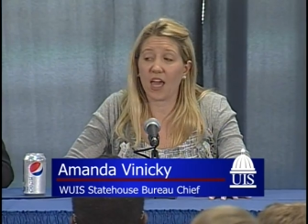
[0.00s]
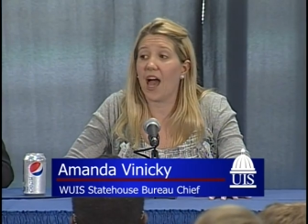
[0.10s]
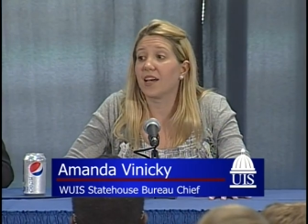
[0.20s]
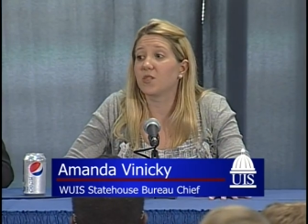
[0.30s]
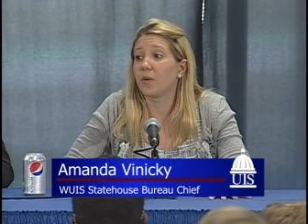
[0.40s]

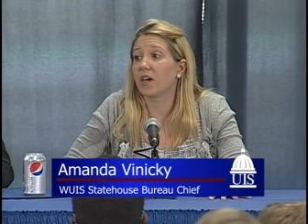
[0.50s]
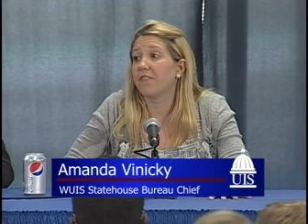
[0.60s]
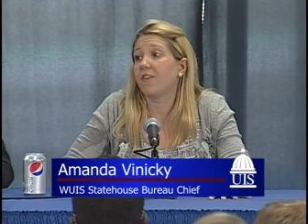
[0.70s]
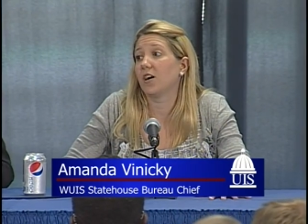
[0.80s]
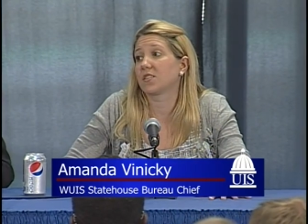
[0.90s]
as big a
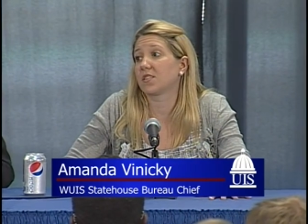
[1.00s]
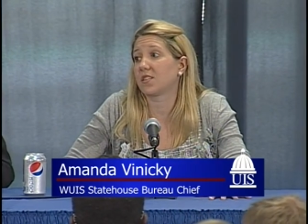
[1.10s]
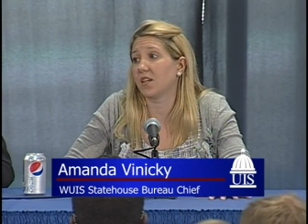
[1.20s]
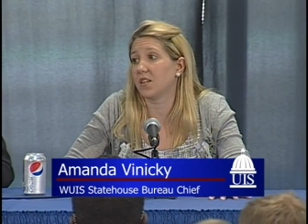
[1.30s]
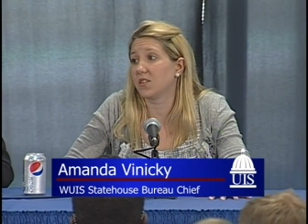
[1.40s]
fuss
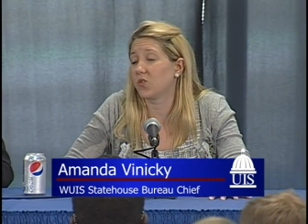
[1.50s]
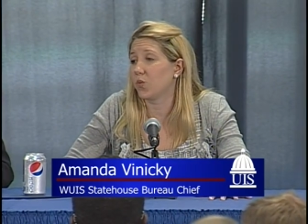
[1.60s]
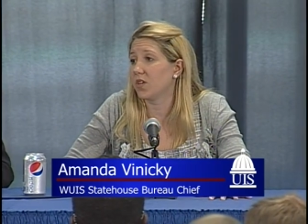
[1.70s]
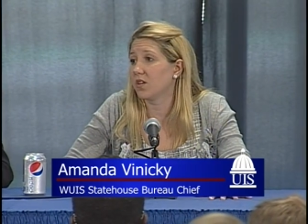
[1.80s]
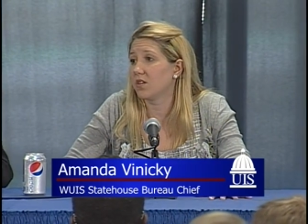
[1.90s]
as
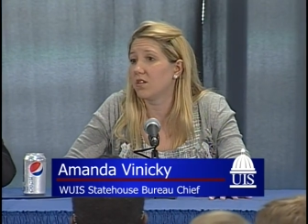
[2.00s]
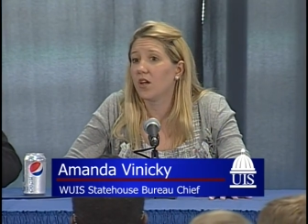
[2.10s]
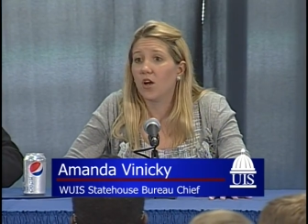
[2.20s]
we had